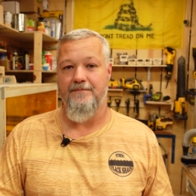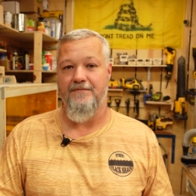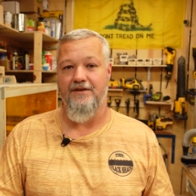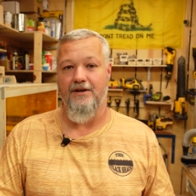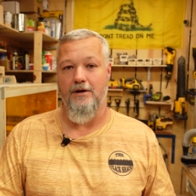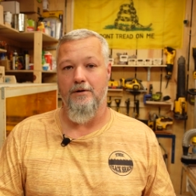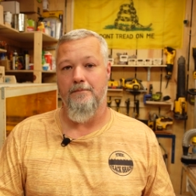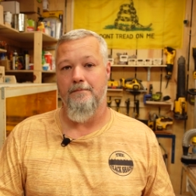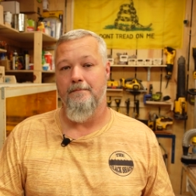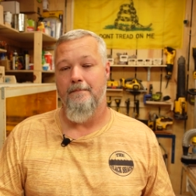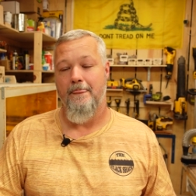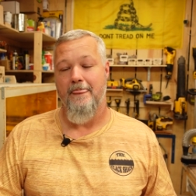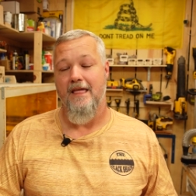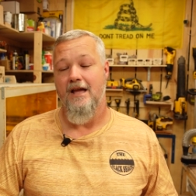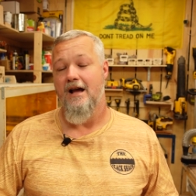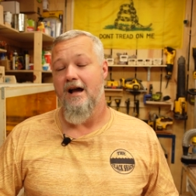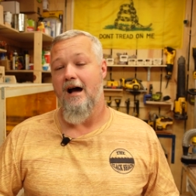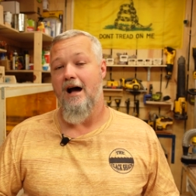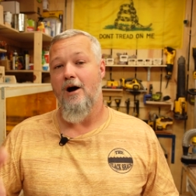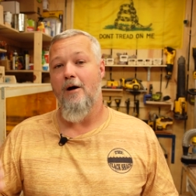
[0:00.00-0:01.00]
So
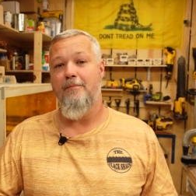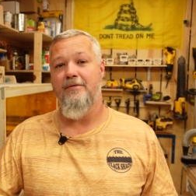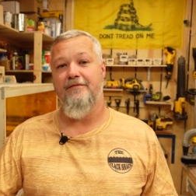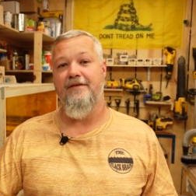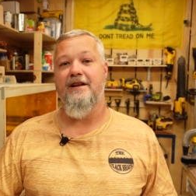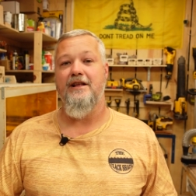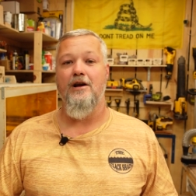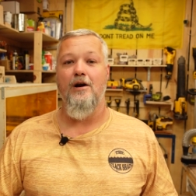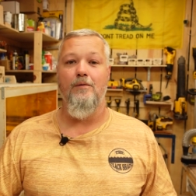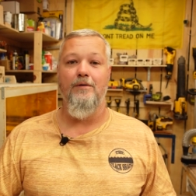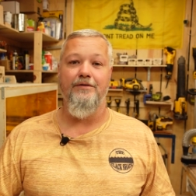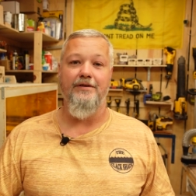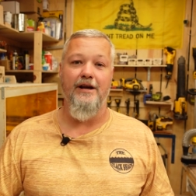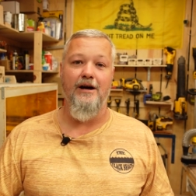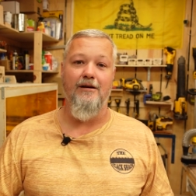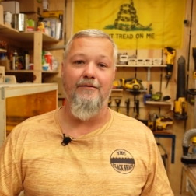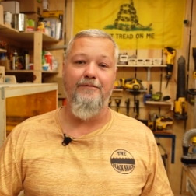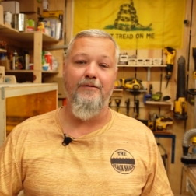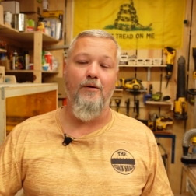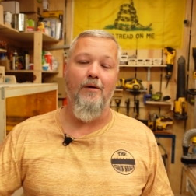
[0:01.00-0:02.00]
I hope the video was
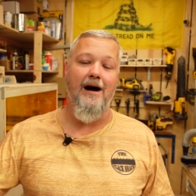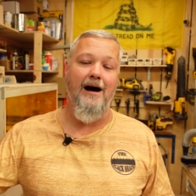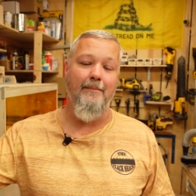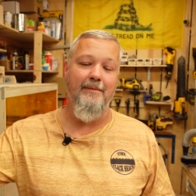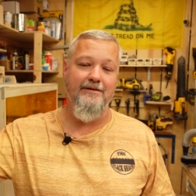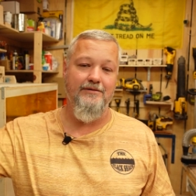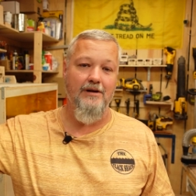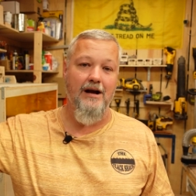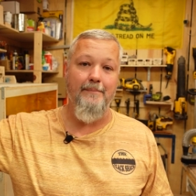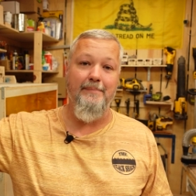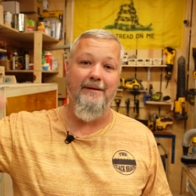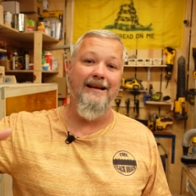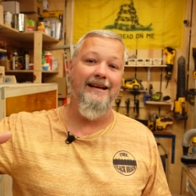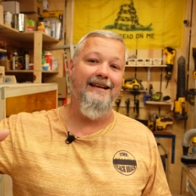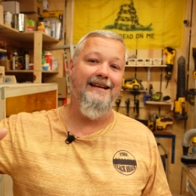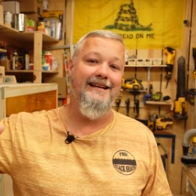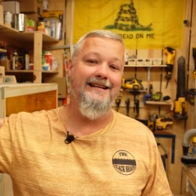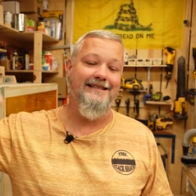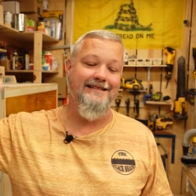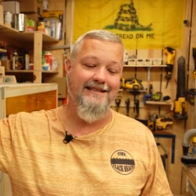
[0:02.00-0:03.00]
helpful. I'll be dropping
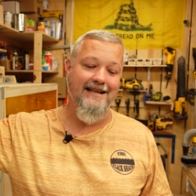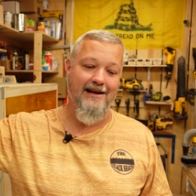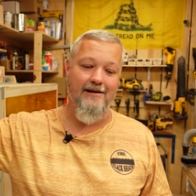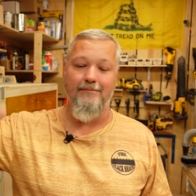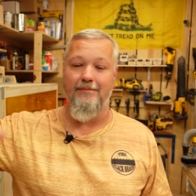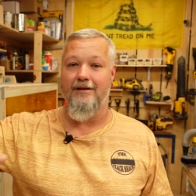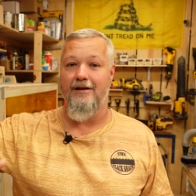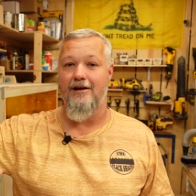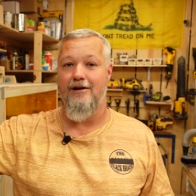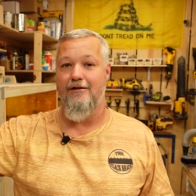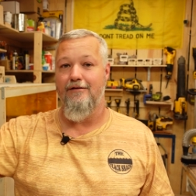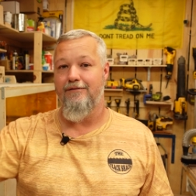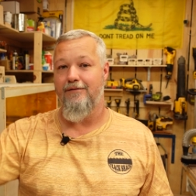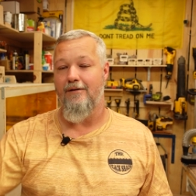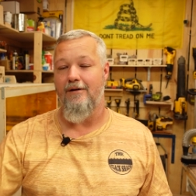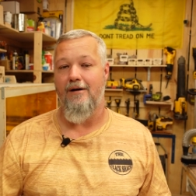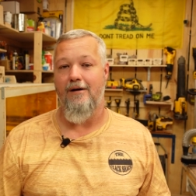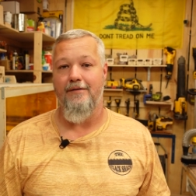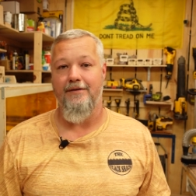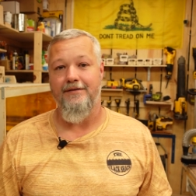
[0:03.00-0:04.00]
links down below
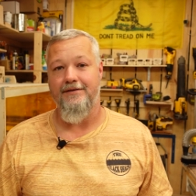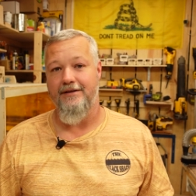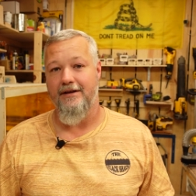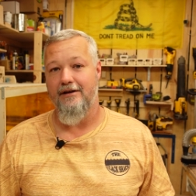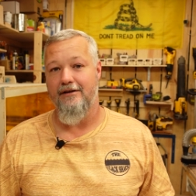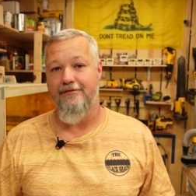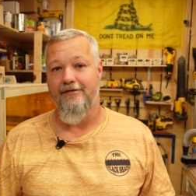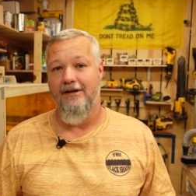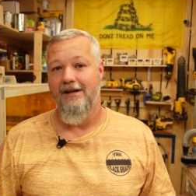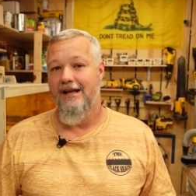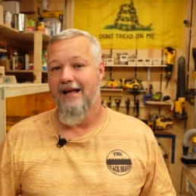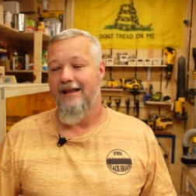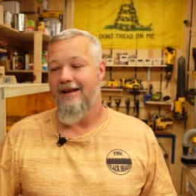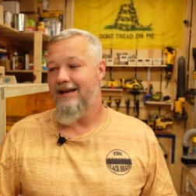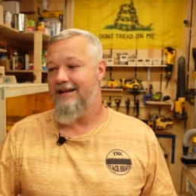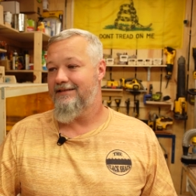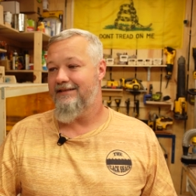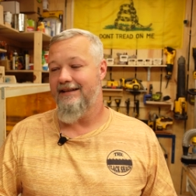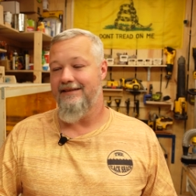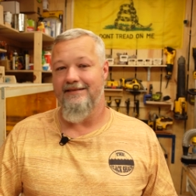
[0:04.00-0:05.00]
for all the stuff.
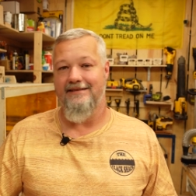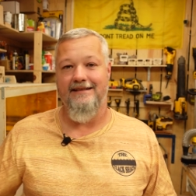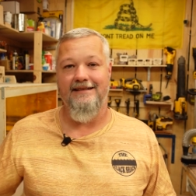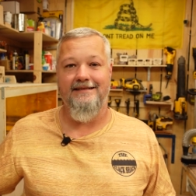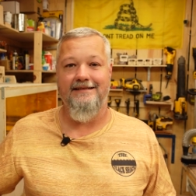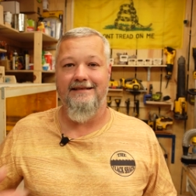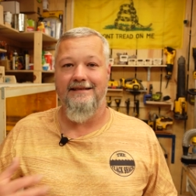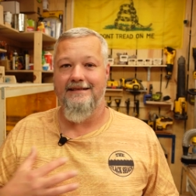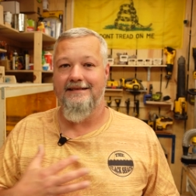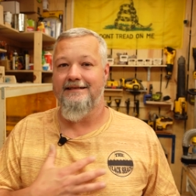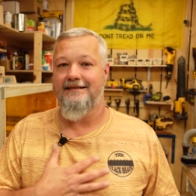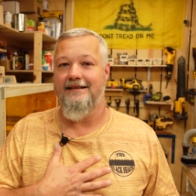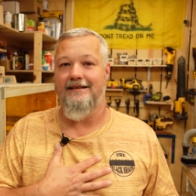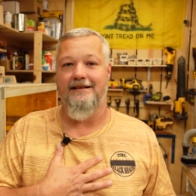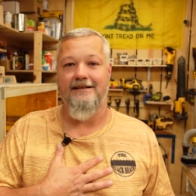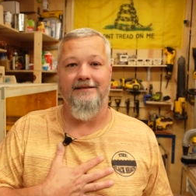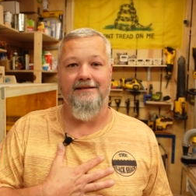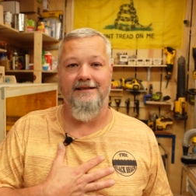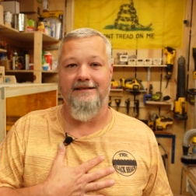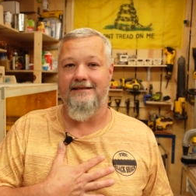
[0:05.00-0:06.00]
Like I said, this is,
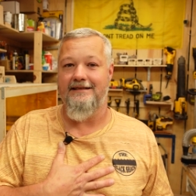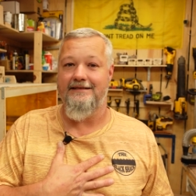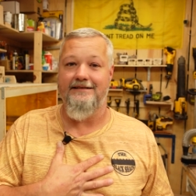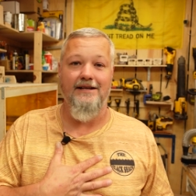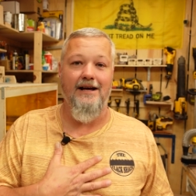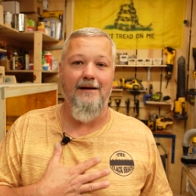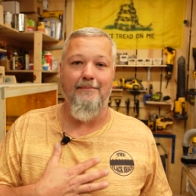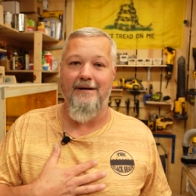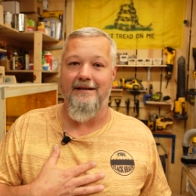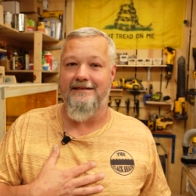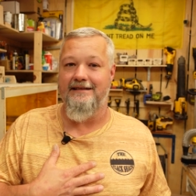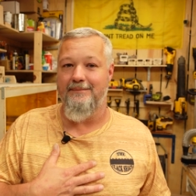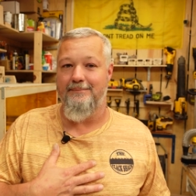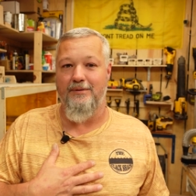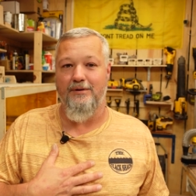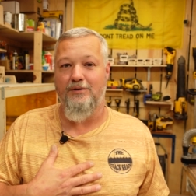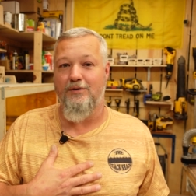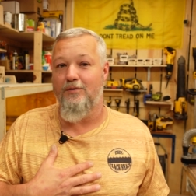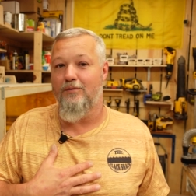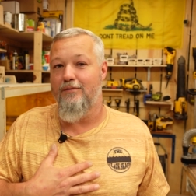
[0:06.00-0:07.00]
uh, this is not my
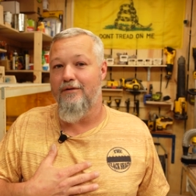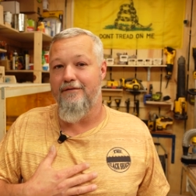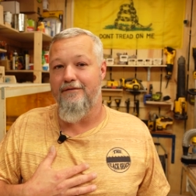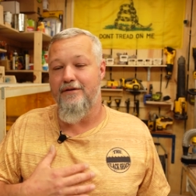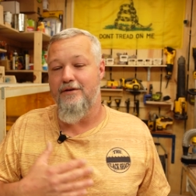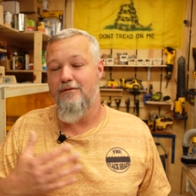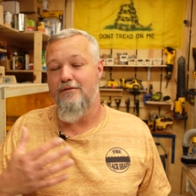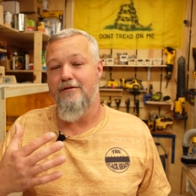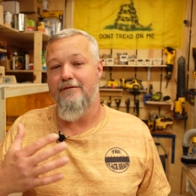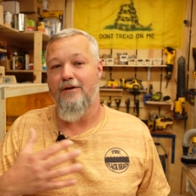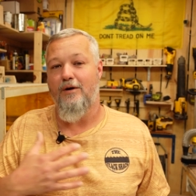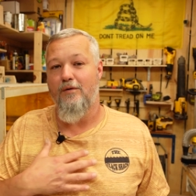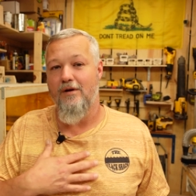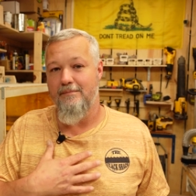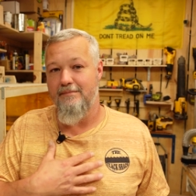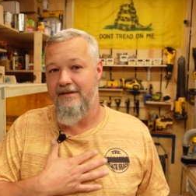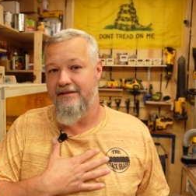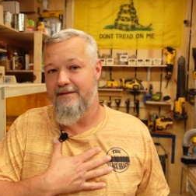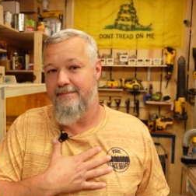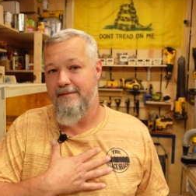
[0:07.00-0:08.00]
typical review of
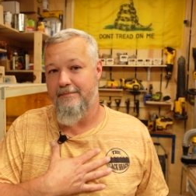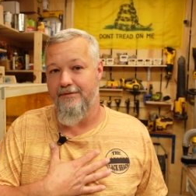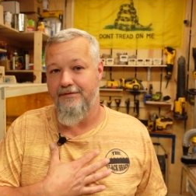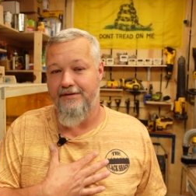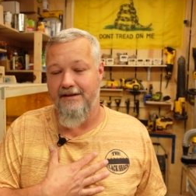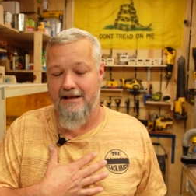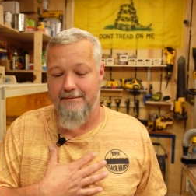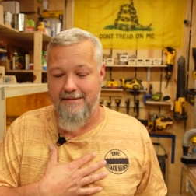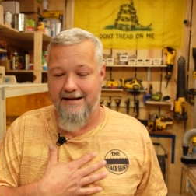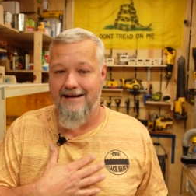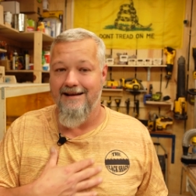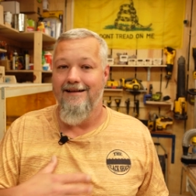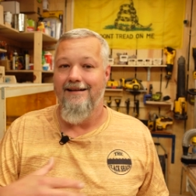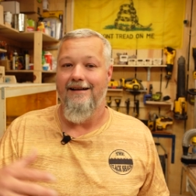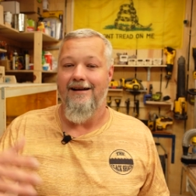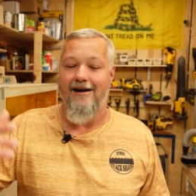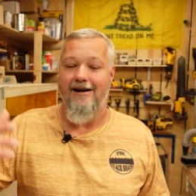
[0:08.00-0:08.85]
equipment that people send me.